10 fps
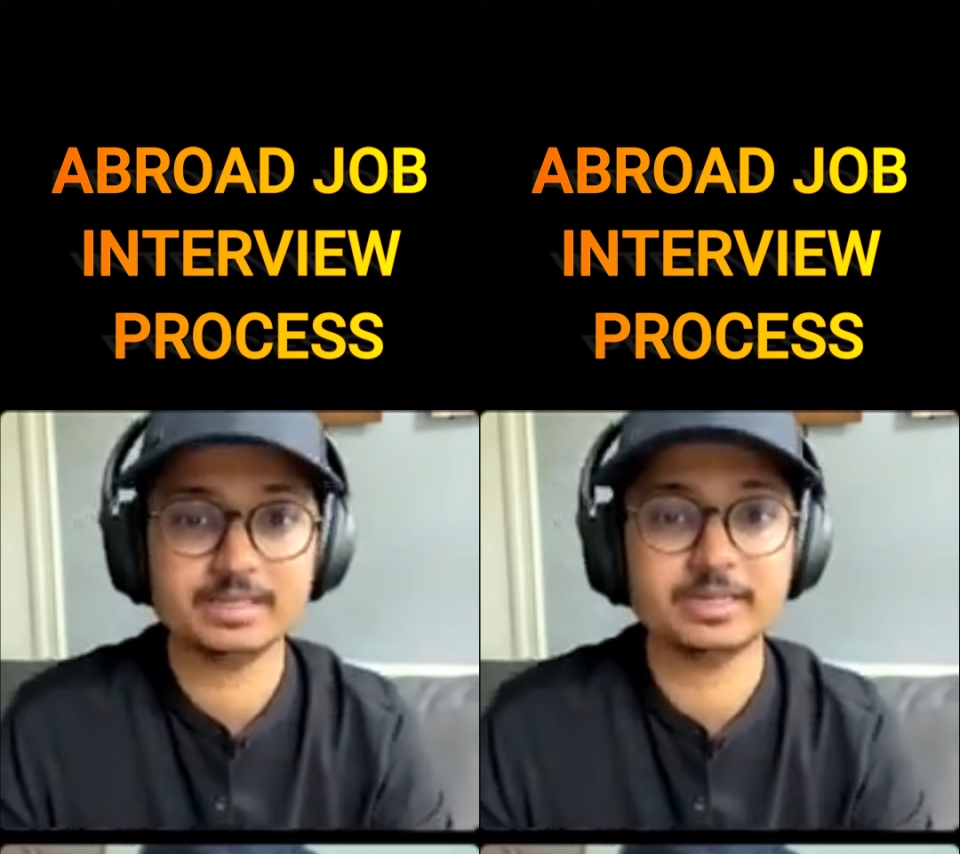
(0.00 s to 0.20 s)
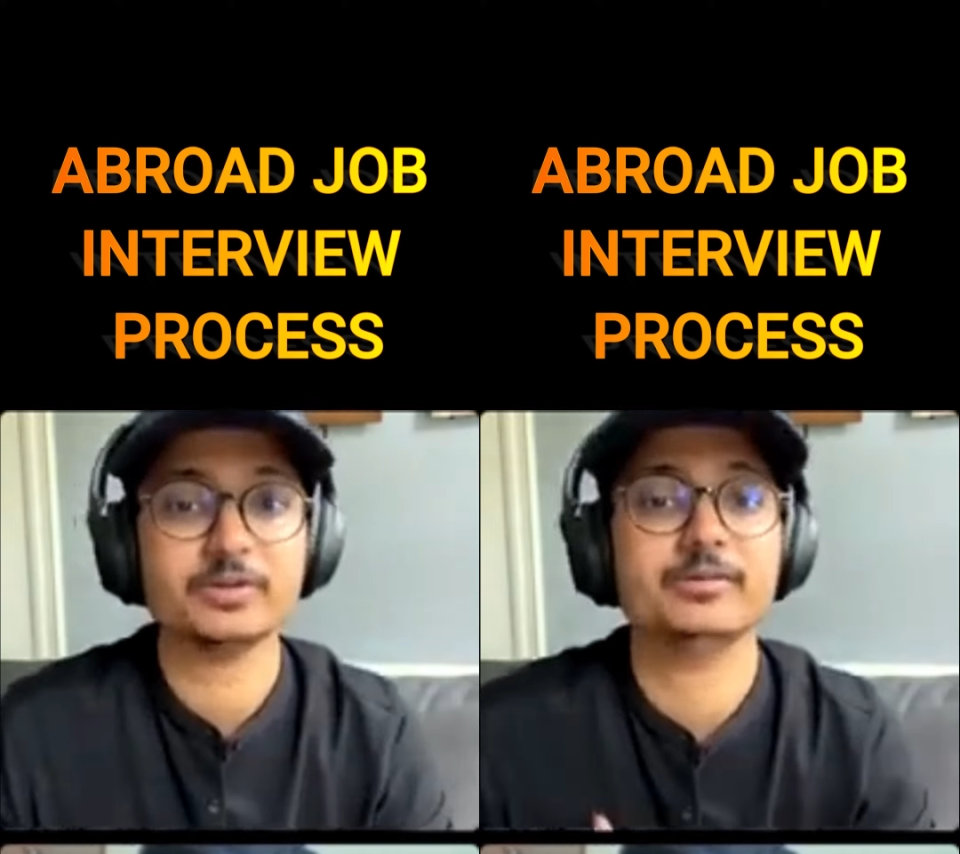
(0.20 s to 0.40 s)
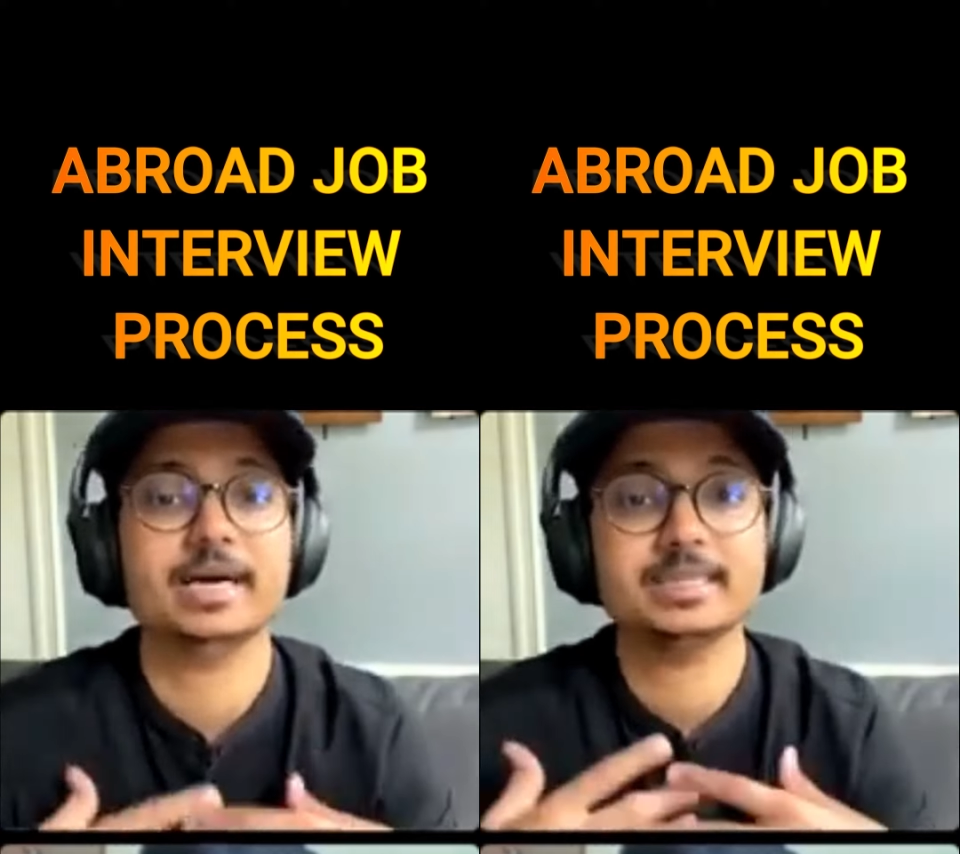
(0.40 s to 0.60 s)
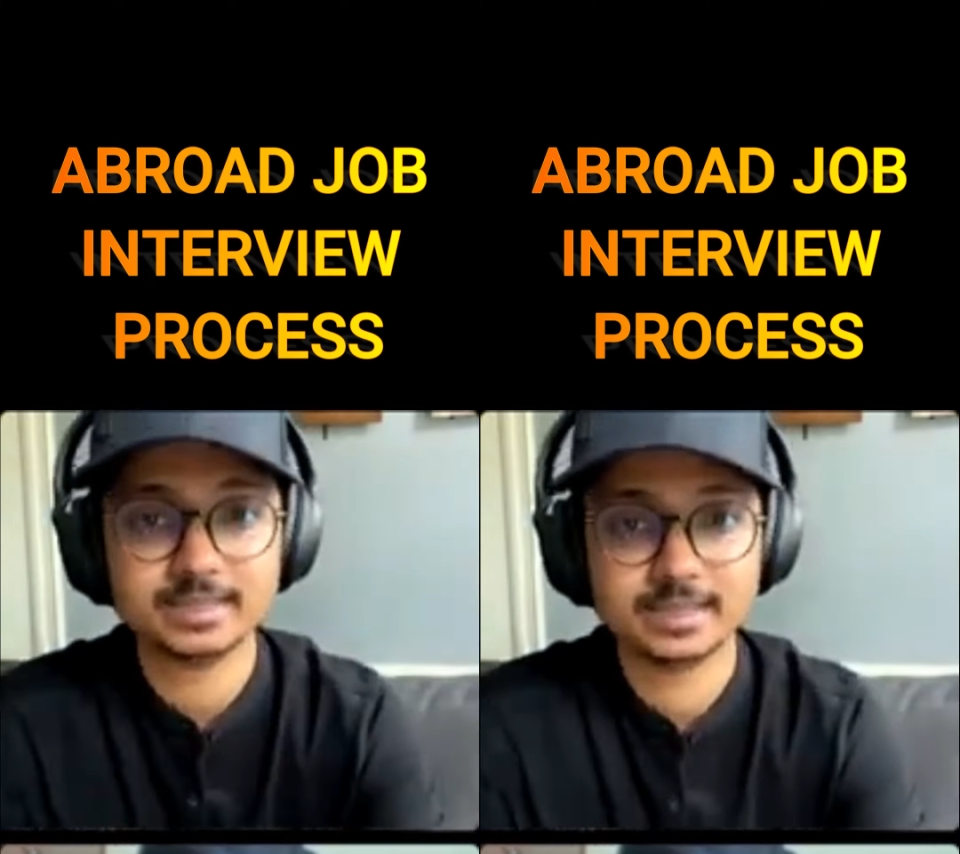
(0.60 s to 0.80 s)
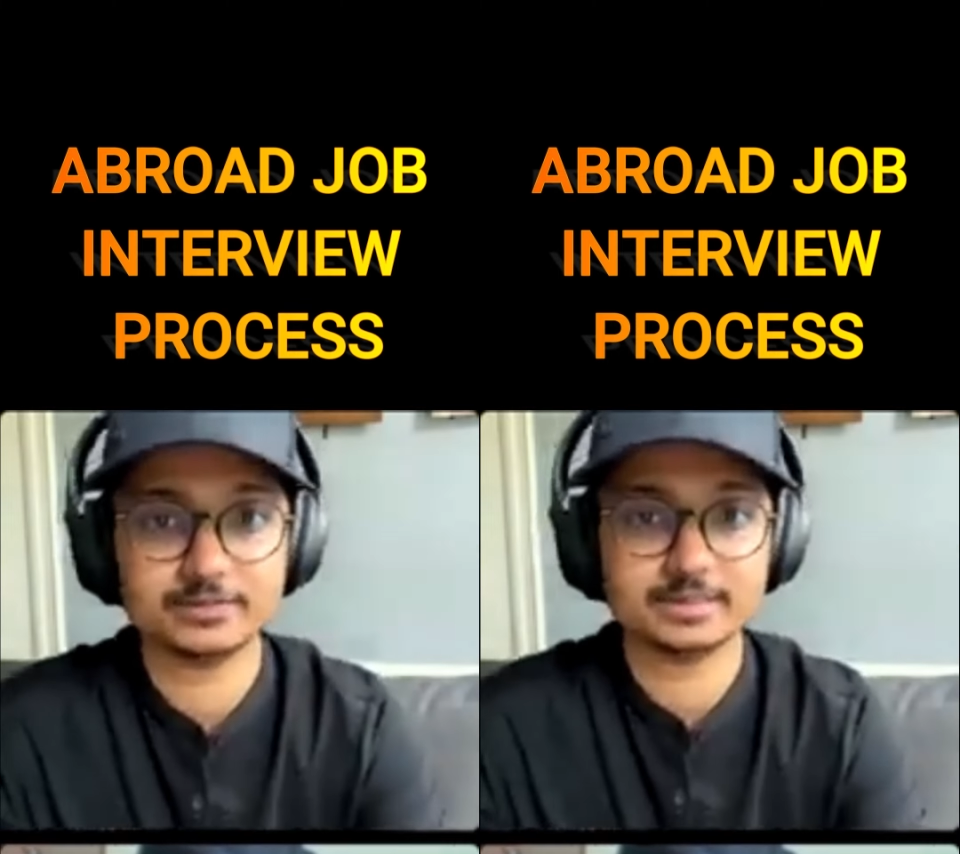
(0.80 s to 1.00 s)
that you have
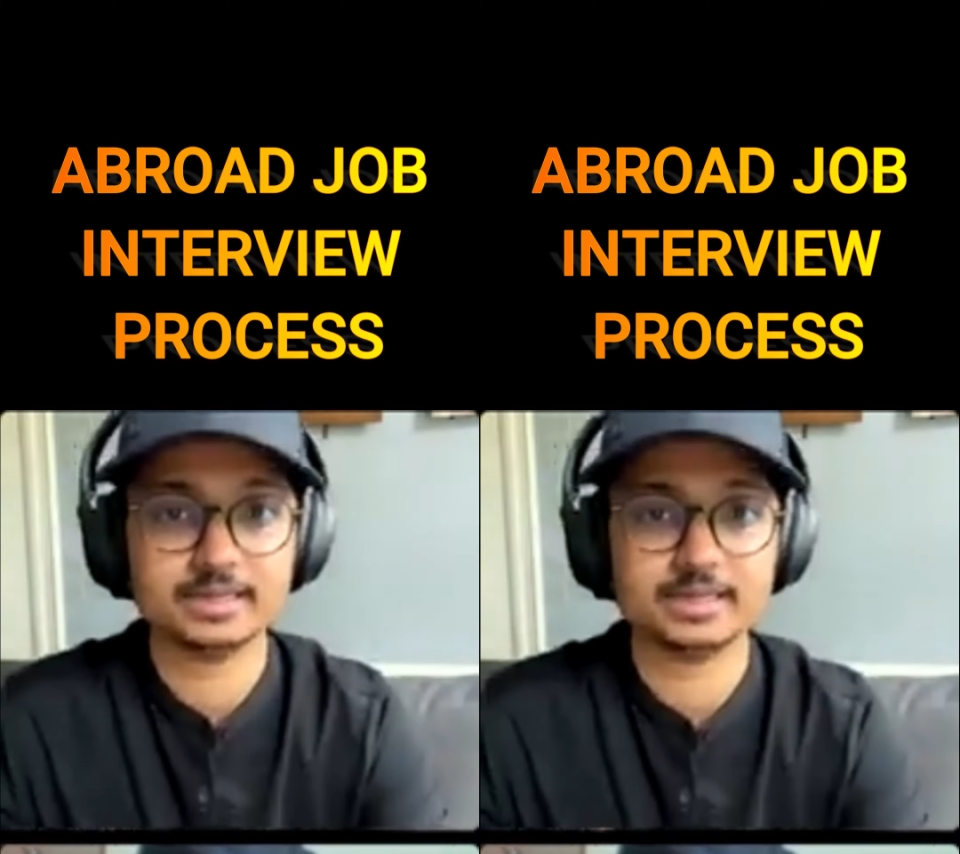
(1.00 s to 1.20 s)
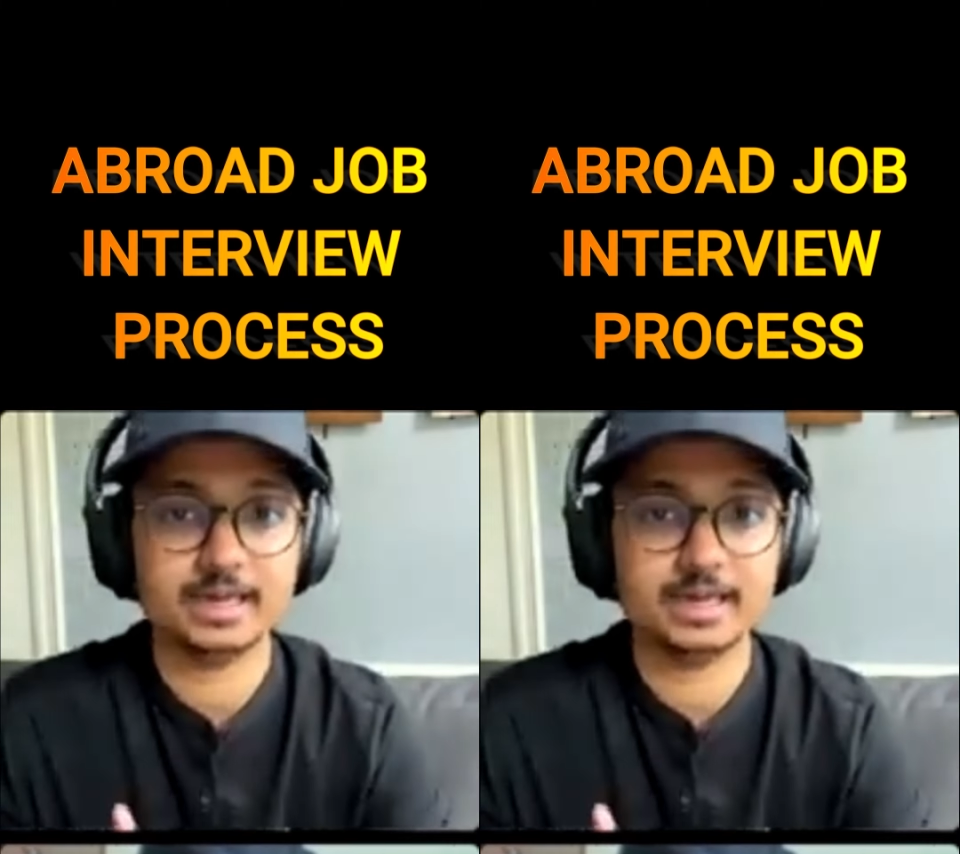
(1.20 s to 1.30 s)
answered everything